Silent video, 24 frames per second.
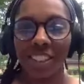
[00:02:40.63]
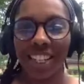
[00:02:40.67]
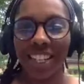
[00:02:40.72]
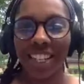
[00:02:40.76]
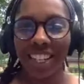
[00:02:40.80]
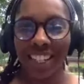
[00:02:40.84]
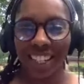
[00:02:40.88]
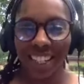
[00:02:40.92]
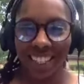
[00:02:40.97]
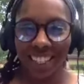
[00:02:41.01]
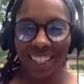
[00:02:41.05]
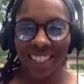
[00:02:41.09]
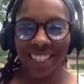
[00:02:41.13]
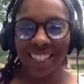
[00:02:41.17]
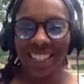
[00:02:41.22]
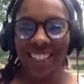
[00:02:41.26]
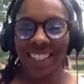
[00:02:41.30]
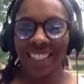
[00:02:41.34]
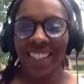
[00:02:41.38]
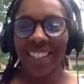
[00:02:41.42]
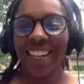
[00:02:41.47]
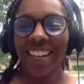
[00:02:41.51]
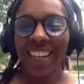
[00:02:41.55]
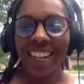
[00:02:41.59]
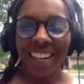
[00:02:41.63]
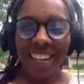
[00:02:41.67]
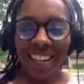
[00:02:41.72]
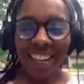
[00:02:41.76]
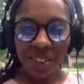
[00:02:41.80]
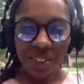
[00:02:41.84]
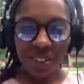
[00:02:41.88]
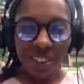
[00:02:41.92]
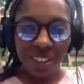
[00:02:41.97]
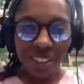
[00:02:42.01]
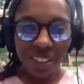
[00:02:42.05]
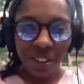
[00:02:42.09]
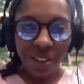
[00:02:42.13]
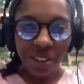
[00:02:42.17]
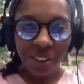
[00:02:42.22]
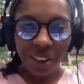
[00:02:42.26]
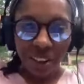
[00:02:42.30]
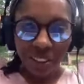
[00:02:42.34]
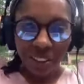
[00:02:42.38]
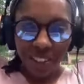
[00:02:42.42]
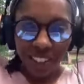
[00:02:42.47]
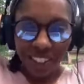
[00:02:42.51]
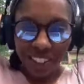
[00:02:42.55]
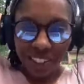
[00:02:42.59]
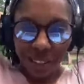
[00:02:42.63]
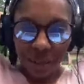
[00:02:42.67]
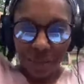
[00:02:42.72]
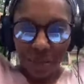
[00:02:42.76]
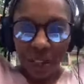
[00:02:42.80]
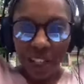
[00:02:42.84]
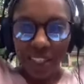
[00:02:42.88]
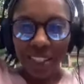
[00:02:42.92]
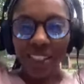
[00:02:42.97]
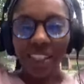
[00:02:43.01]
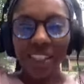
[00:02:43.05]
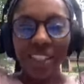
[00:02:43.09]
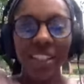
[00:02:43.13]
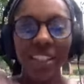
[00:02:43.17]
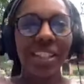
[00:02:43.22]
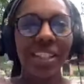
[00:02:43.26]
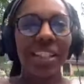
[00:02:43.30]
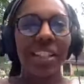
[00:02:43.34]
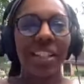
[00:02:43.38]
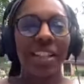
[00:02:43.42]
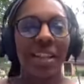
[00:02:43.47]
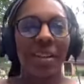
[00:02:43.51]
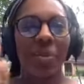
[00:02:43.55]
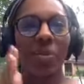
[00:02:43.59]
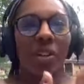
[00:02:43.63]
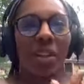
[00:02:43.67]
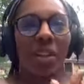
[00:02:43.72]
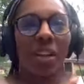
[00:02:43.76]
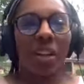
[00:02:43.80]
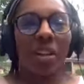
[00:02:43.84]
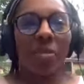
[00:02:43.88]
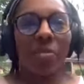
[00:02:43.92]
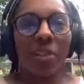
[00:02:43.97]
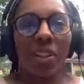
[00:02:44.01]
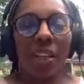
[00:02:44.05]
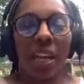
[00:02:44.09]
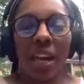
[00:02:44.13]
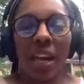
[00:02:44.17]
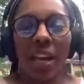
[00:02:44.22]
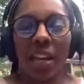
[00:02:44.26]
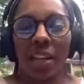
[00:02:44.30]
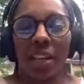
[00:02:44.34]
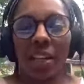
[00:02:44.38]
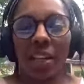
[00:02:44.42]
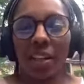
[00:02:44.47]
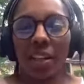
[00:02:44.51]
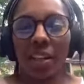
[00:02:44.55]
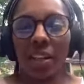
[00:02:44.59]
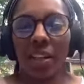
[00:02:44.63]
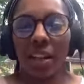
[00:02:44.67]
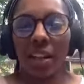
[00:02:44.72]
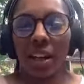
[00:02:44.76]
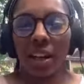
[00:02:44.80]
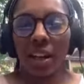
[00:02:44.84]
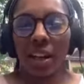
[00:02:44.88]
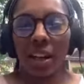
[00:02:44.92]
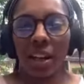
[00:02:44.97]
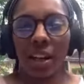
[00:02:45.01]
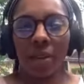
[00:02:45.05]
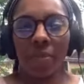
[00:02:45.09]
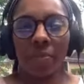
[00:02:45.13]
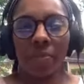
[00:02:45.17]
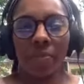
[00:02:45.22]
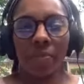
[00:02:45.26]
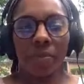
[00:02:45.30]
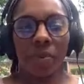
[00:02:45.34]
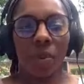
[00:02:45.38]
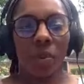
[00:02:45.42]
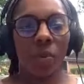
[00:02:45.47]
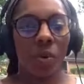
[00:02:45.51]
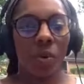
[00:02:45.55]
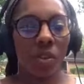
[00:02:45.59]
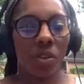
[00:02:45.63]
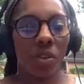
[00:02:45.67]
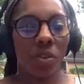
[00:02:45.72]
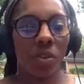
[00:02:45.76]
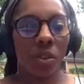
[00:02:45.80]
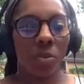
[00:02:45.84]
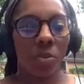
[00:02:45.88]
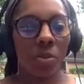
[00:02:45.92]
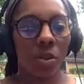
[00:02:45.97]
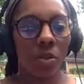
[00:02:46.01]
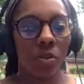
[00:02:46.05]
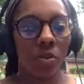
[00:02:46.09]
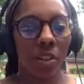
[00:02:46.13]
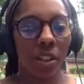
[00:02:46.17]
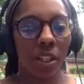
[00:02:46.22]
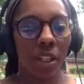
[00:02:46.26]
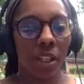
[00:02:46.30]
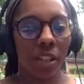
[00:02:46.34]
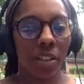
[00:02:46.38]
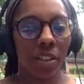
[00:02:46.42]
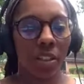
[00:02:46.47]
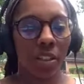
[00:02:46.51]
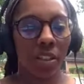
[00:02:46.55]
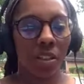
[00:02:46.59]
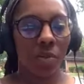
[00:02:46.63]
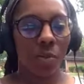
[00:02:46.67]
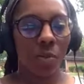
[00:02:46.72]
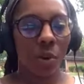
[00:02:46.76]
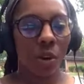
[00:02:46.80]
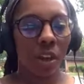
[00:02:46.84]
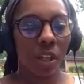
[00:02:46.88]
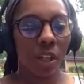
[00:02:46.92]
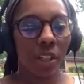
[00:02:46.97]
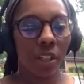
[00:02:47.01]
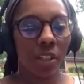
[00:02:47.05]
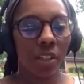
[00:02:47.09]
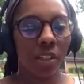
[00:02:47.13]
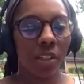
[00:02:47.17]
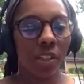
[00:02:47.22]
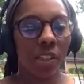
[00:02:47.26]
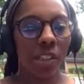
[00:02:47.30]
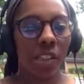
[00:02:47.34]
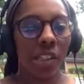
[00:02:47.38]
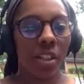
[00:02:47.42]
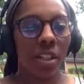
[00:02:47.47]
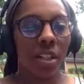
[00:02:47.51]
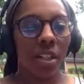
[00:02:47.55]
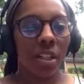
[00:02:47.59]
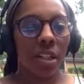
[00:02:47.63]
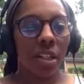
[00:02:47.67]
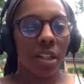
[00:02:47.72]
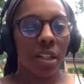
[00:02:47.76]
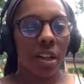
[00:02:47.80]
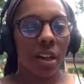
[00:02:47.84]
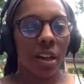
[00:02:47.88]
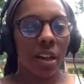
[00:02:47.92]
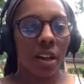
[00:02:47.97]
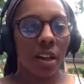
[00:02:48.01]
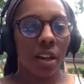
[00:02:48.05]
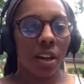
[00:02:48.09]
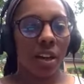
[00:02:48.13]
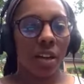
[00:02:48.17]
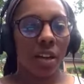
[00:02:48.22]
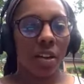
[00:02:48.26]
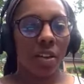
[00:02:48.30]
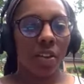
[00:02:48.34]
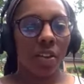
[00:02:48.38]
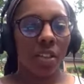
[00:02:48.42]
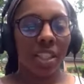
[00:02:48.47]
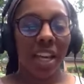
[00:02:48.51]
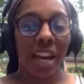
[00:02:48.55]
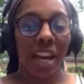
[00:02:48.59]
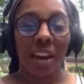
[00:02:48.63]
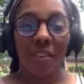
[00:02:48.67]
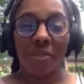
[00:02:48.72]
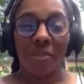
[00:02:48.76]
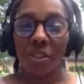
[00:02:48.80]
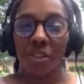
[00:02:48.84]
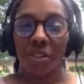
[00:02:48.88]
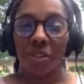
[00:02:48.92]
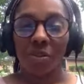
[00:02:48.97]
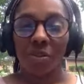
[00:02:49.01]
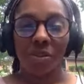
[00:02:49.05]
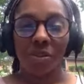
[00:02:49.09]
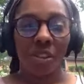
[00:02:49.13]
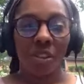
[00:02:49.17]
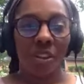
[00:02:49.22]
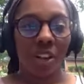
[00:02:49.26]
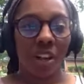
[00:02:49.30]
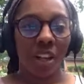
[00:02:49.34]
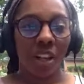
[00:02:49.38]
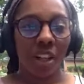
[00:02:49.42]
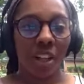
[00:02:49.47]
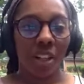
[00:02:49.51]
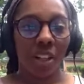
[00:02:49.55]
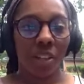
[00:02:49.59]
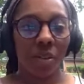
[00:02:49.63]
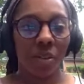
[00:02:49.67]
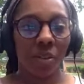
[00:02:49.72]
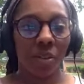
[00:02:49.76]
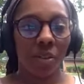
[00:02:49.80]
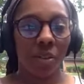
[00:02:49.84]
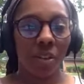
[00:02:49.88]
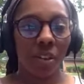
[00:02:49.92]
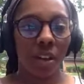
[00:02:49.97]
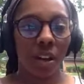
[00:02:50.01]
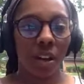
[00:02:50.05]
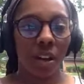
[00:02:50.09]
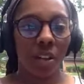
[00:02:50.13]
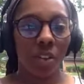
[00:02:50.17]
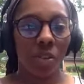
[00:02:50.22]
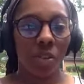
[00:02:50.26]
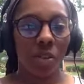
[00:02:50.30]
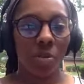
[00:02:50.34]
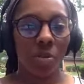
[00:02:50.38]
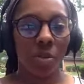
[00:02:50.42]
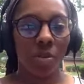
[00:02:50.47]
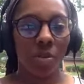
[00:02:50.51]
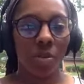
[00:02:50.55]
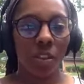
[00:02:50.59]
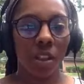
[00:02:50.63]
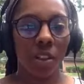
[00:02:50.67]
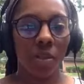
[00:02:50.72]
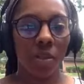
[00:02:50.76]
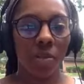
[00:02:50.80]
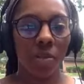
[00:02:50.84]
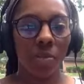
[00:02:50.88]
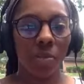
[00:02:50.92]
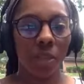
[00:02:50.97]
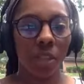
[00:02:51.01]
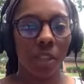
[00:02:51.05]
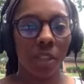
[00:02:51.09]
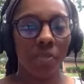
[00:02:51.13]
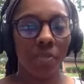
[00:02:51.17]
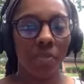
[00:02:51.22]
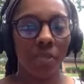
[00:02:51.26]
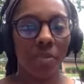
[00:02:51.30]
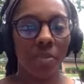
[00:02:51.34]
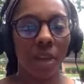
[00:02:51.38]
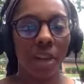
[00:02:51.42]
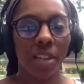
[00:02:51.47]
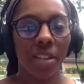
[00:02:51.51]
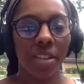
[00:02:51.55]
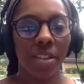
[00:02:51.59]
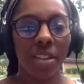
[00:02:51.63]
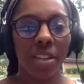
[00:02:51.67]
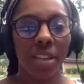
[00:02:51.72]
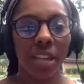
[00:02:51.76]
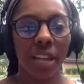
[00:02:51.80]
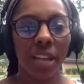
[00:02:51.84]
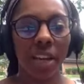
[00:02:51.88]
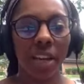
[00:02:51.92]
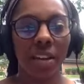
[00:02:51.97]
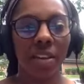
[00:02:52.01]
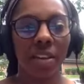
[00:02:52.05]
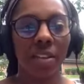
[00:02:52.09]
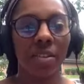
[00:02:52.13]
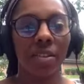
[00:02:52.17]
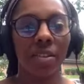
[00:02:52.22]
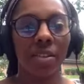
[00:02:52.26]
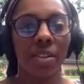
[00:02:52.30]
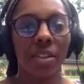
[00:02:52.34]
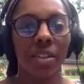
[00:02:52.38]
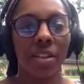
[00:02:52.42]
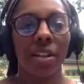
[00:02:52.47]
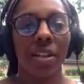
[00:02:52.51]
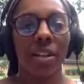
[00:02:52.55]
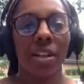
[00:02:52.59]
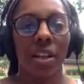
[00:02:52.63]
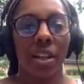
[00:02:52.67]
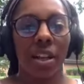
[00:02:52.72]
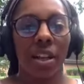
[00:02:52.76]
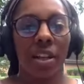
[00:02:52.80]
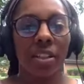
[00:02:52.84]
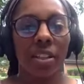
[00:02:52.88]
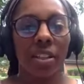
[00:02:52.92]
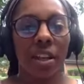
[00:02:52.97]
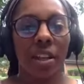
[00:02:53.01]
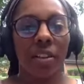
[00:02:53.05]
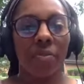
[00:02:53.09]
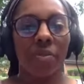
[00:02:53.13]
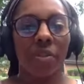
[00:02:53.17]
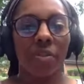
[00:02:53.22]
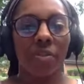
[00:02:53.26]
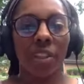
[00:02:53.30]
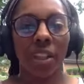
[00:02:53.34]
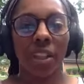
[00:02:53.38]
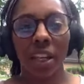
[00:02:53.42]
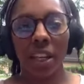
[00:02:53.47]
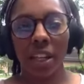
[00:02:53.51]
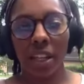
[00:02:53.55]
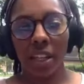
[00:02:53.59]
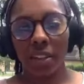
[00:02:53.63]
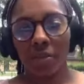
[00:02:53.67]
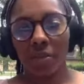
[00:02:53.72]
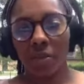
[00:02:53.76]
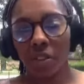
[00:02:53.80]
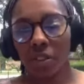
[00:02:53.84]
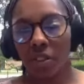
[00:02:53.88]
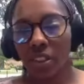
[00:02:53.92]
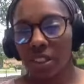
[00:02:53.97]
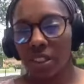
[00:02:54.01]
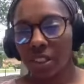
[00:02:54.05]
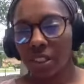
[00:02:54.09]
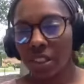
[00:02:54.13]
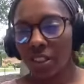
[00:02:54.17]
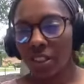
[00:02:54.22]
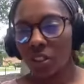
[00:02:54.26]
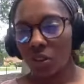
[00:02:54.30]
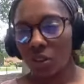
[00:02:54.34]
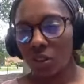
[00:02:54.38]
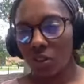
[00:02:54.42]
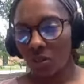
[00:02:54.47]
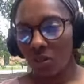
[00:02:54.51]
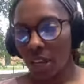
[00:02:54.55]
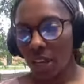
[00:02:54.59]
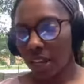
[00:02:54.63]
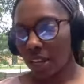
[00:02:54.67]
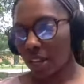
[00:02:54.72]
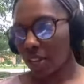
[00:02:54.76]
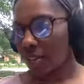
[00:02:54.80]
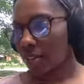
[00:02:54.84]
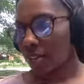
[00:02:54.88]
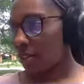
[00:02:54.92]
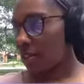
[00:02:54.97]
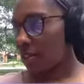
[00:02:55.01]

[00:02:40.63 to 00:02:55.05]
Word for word: I was a little nervous, but we're going to begin um, with a scripture reading this morning, uh, or this afternoon, sorry. Uh, the scripture reading will be from Isaiah Isaiah 58, verses 6 through 8.